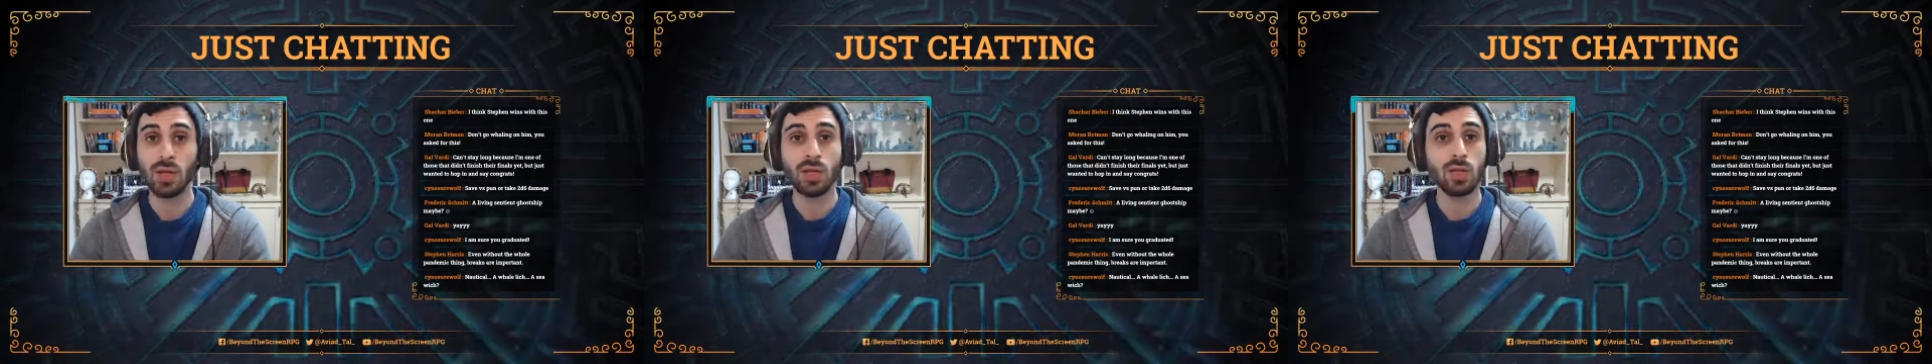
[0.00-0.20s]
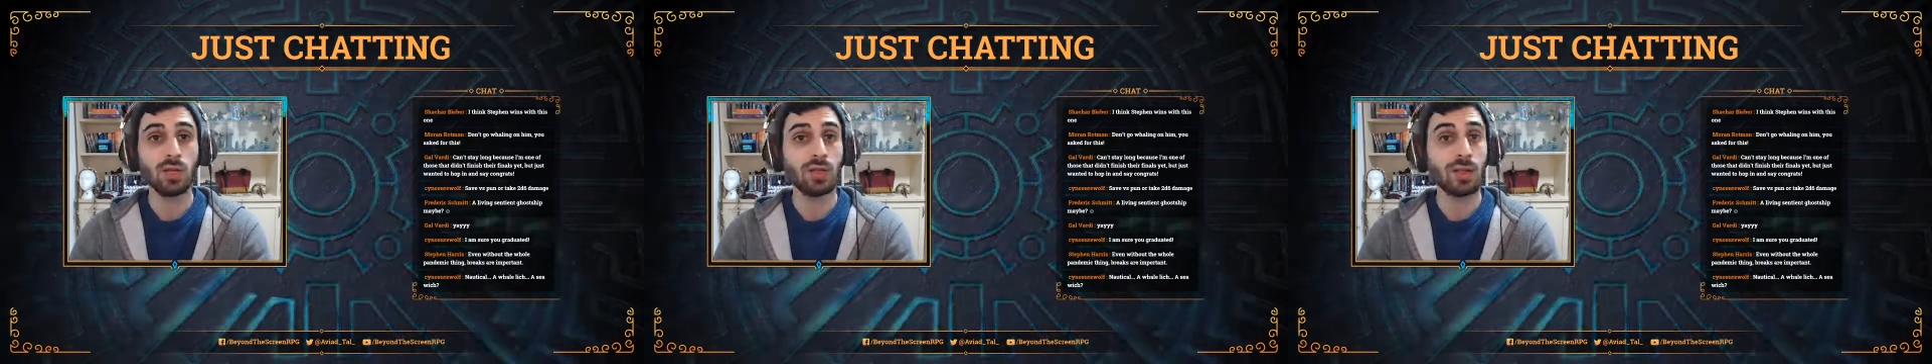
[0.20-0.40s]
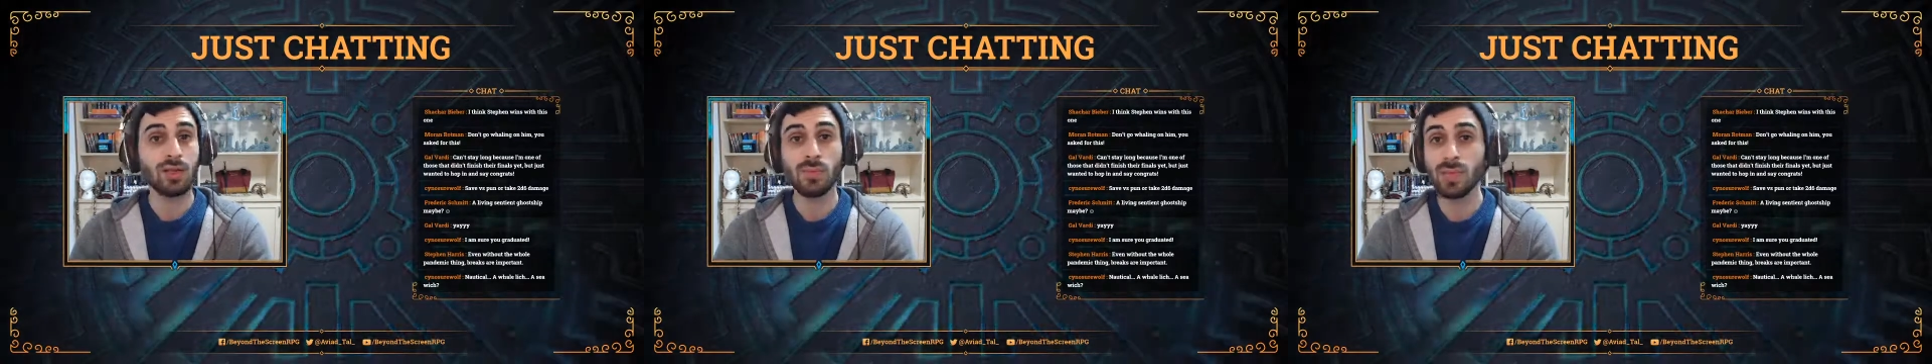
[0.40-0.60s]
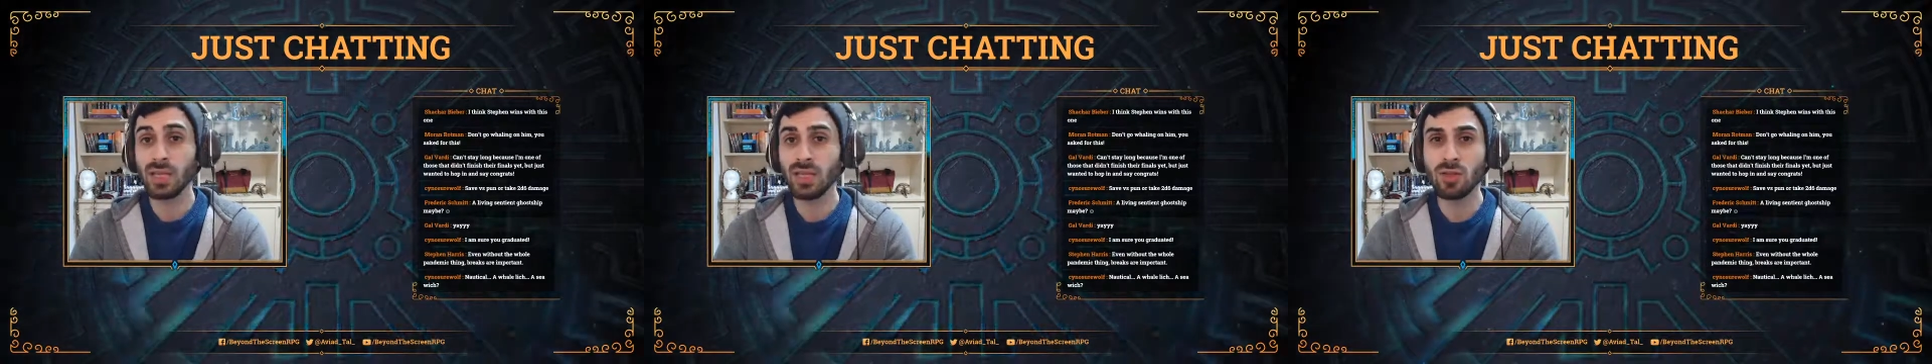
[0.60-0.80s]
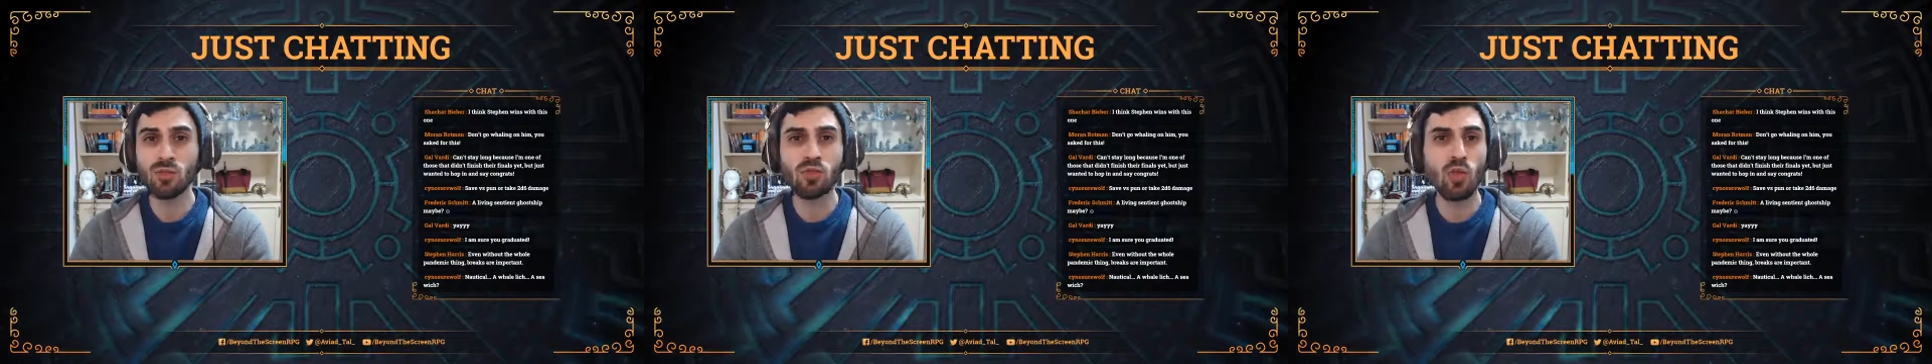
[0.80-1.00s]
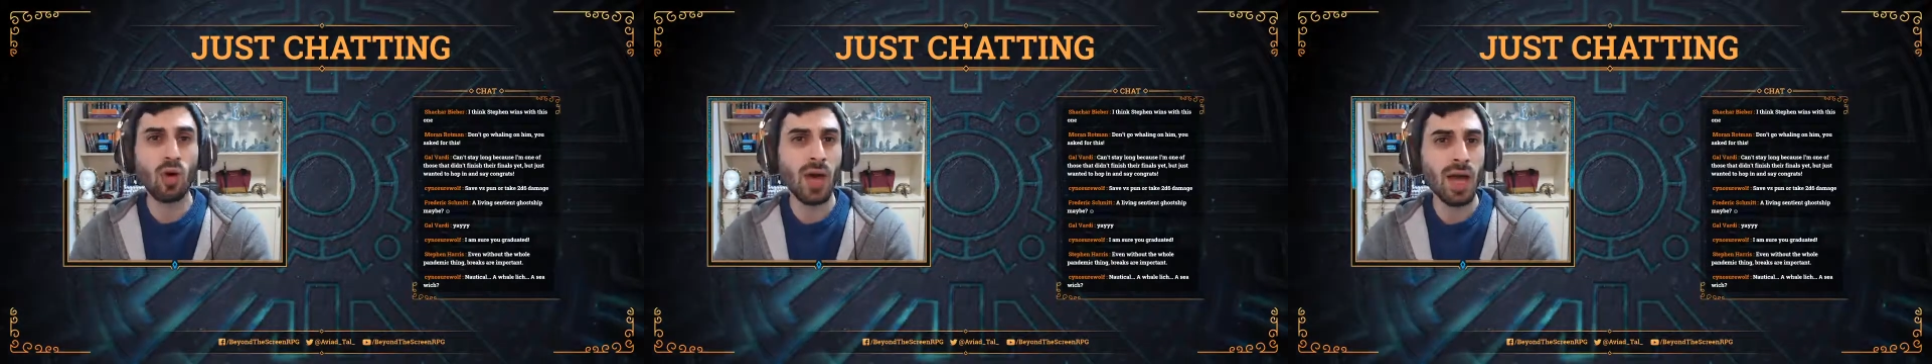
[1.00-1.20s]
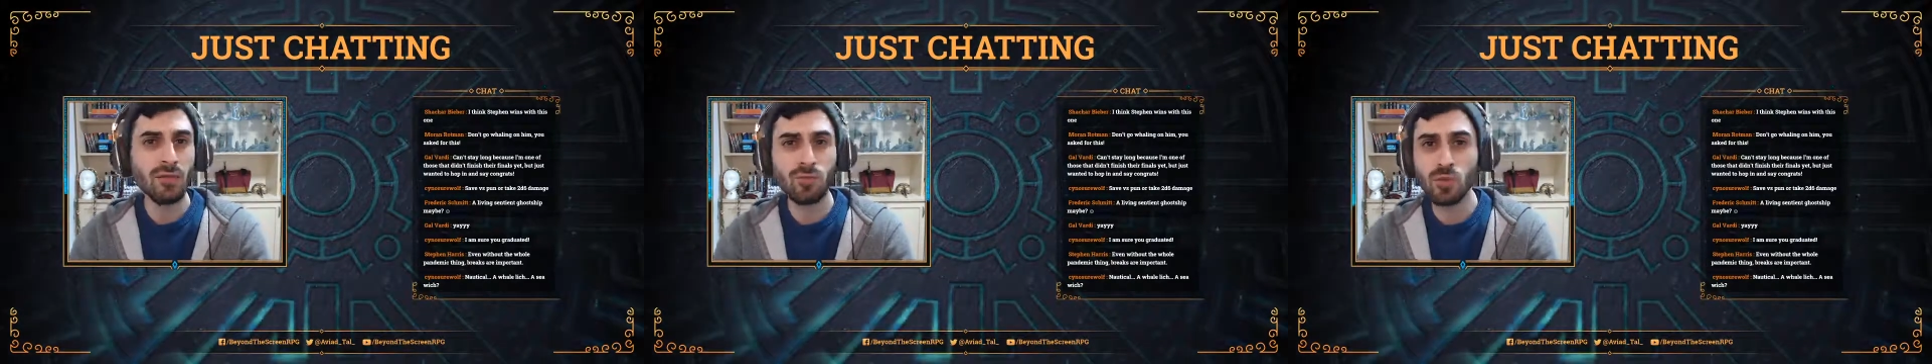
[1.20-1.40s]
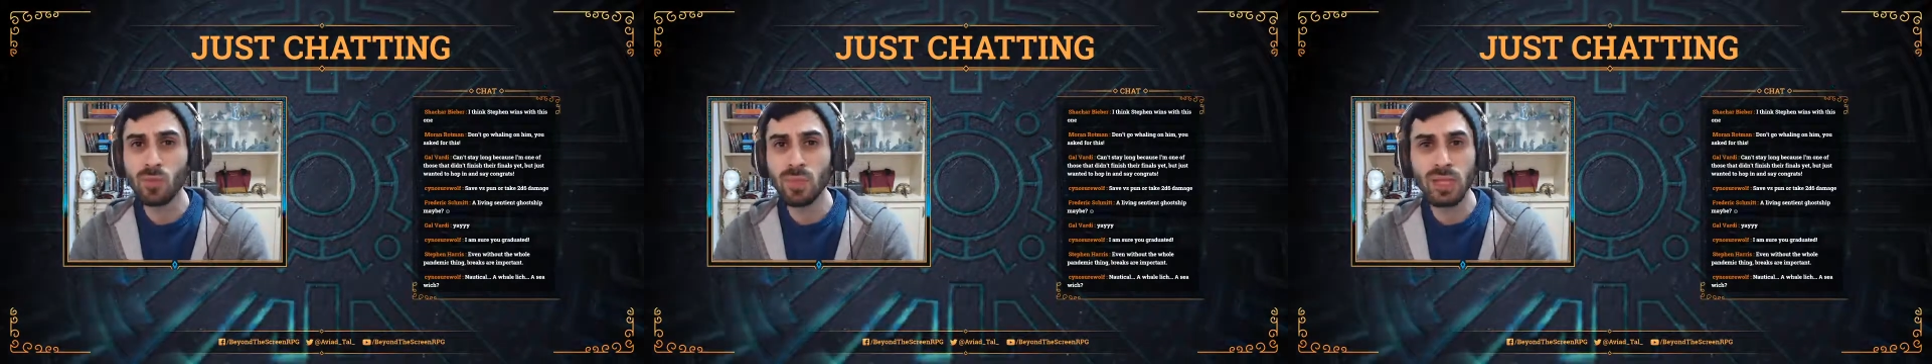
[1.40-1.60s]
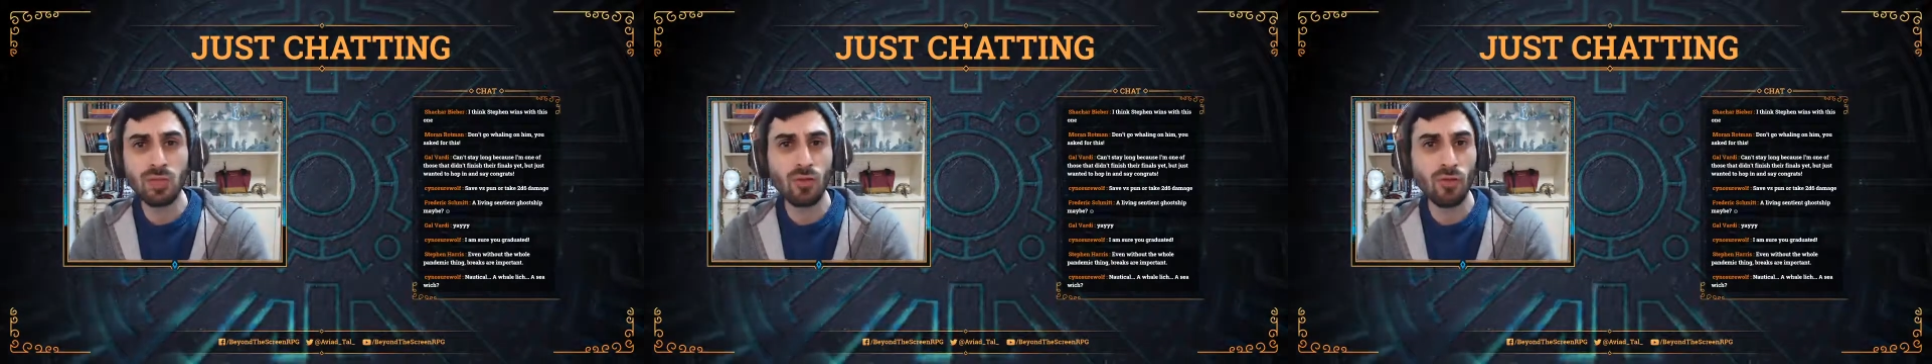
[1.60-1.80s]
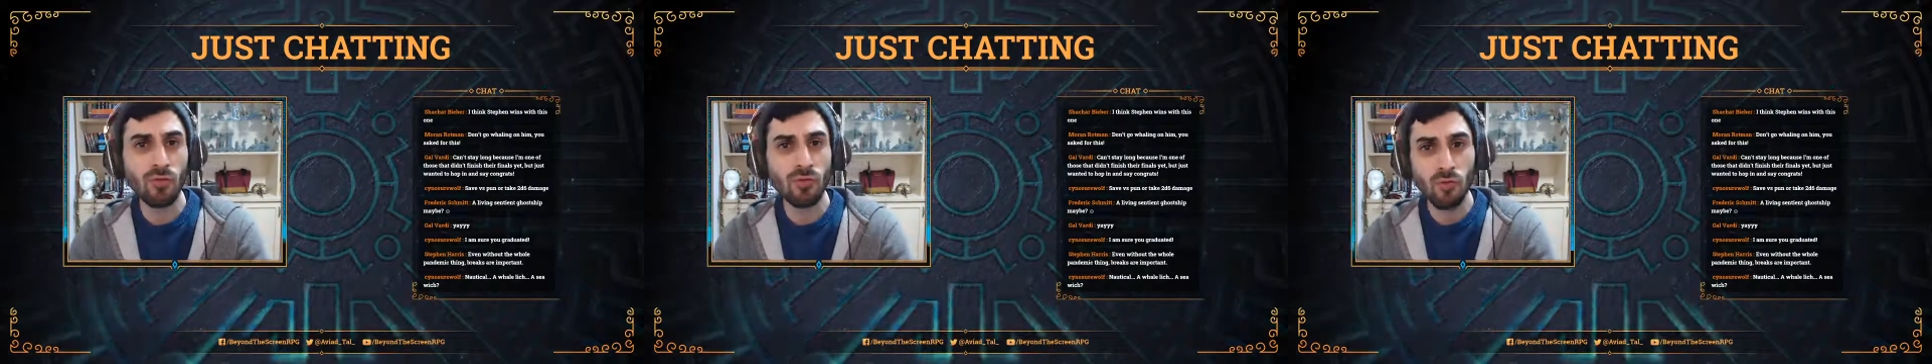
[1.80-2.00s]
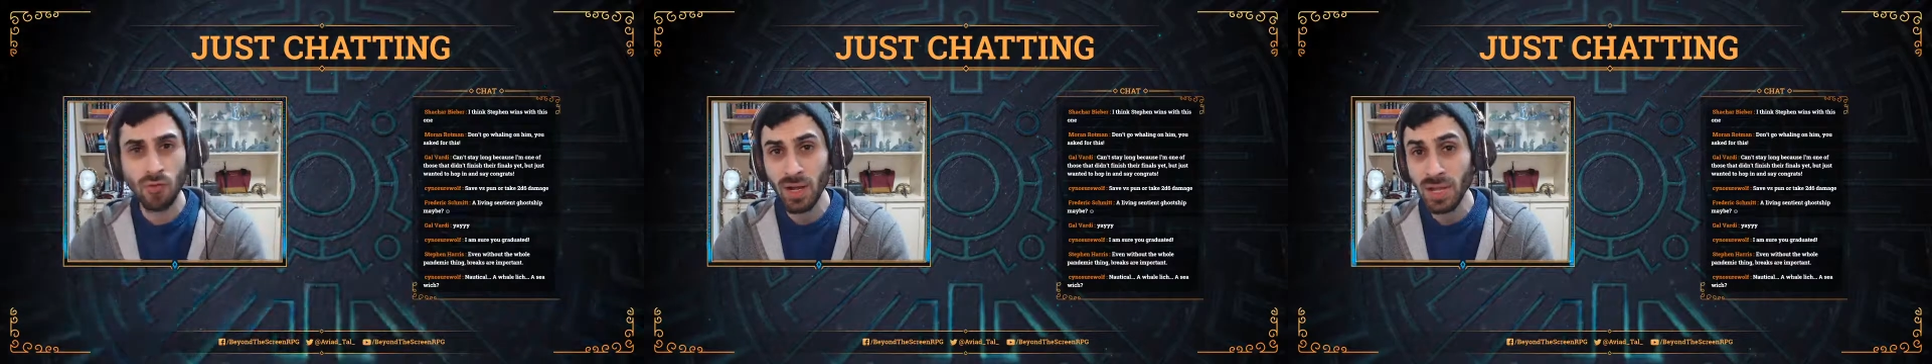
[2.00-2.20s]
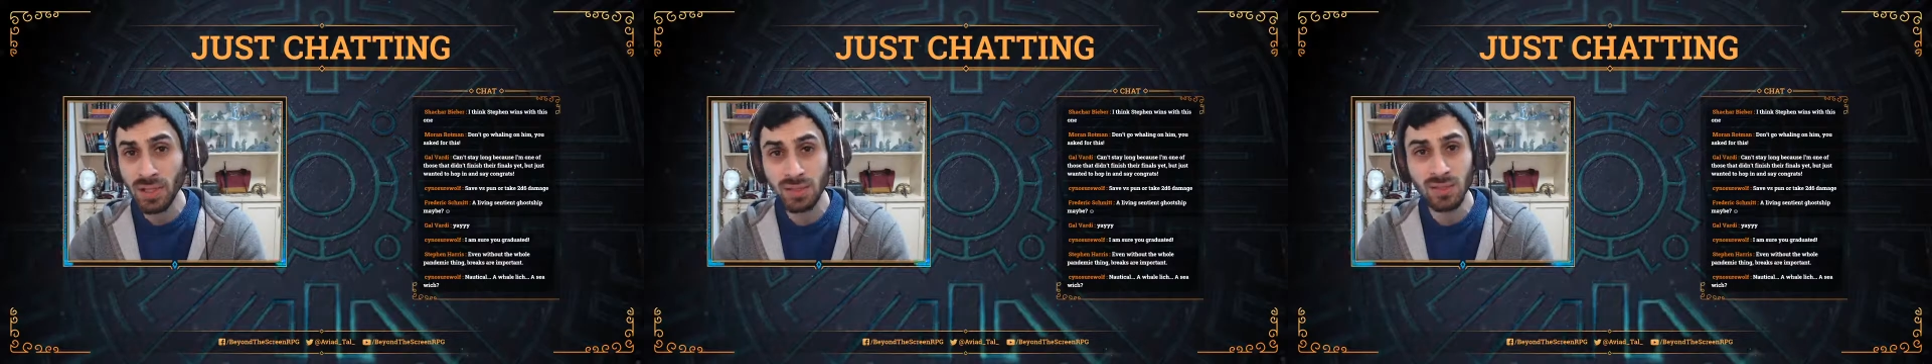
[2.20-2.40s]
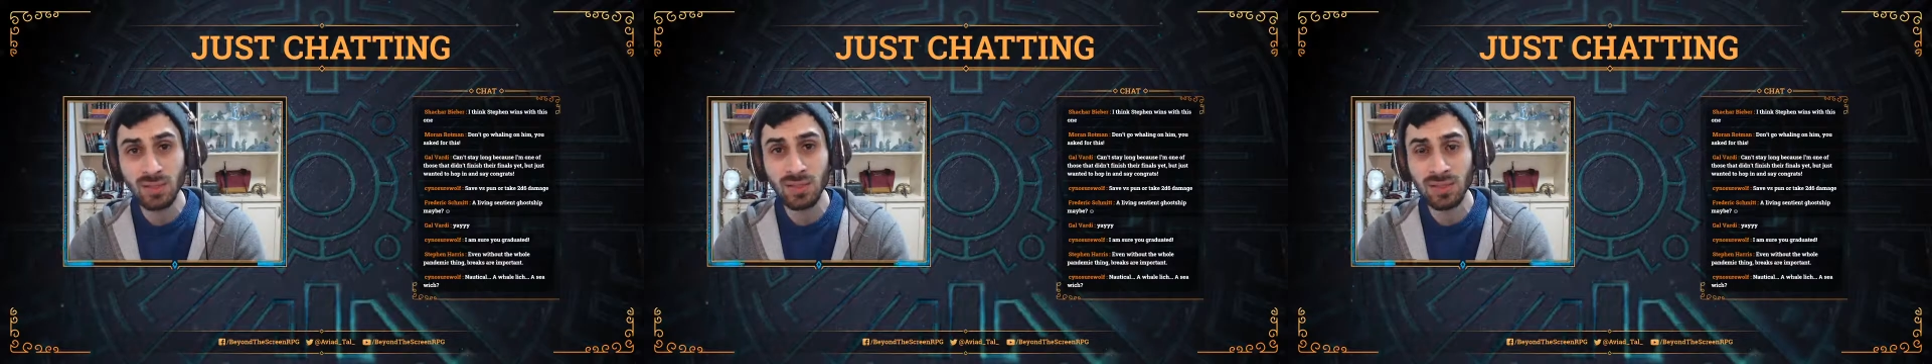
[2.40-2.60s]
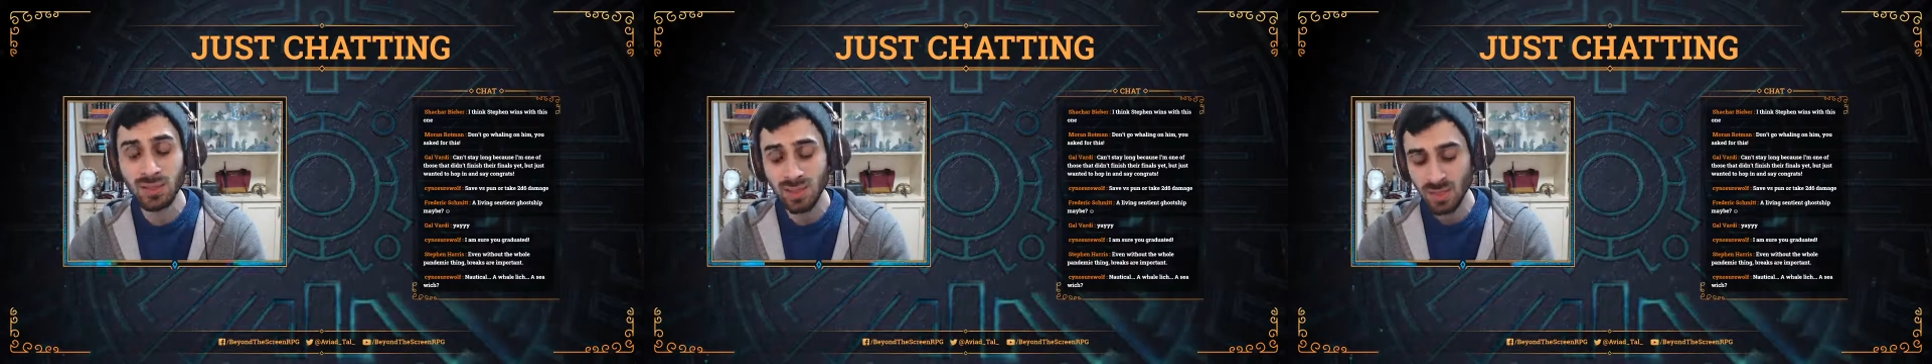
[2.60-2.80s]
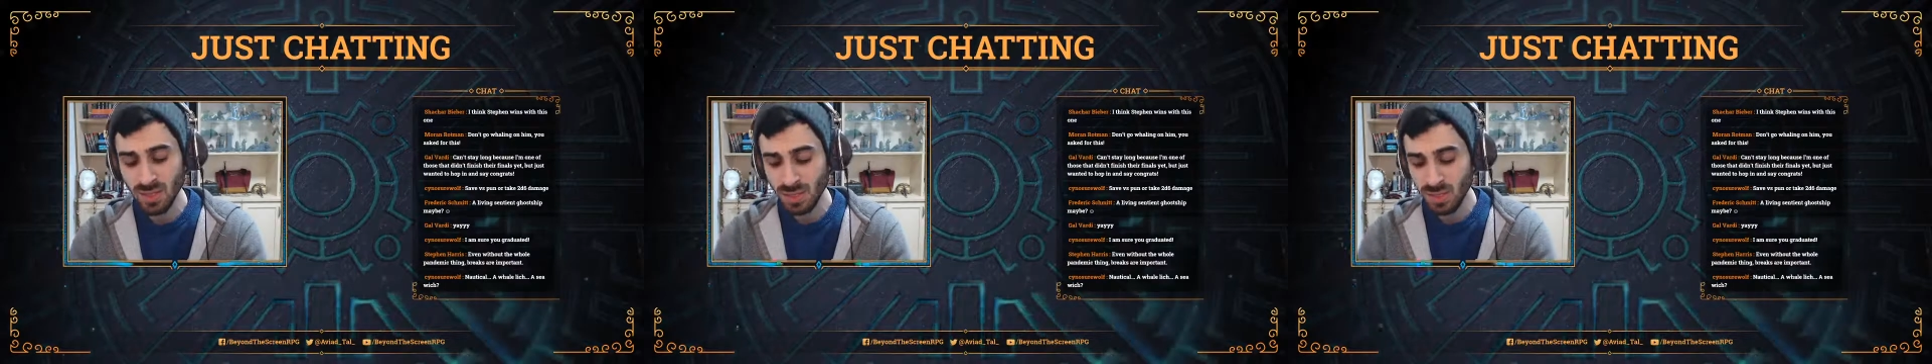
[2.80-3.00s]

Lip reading: It doesn't mean that you don't have to meet your friends.